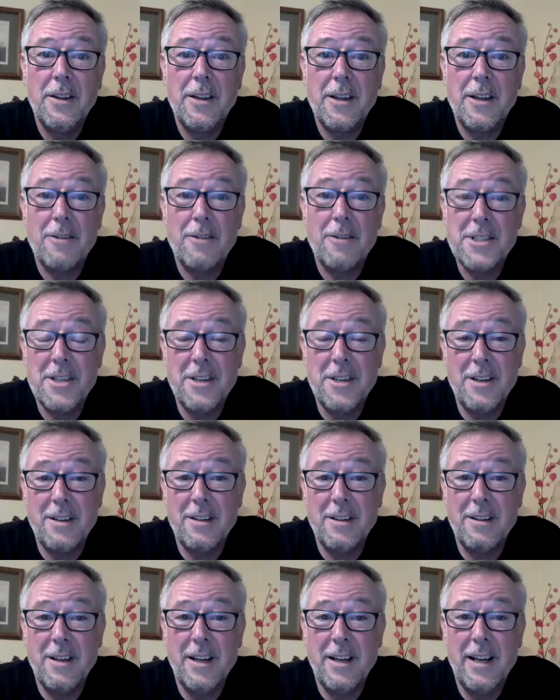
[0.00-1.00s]
There isn't
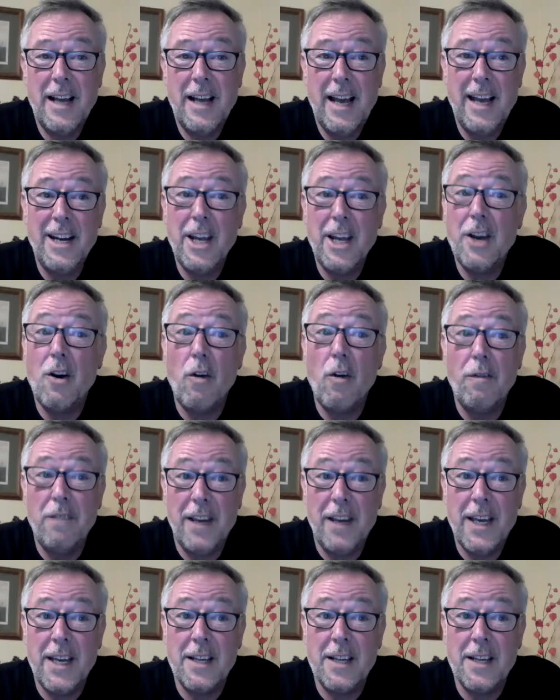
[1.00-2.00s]
any of
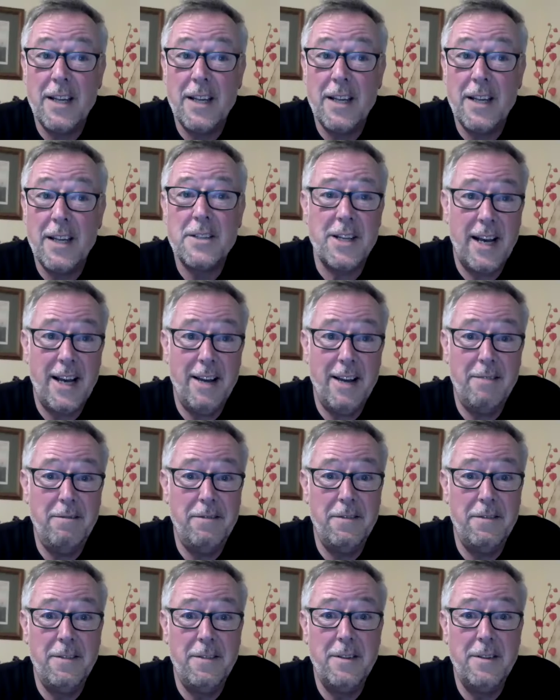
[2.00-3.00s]
it to
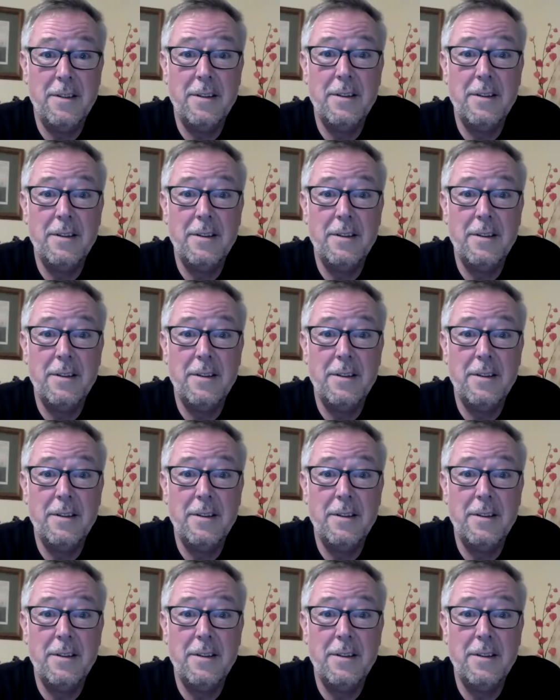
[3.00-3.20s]
have.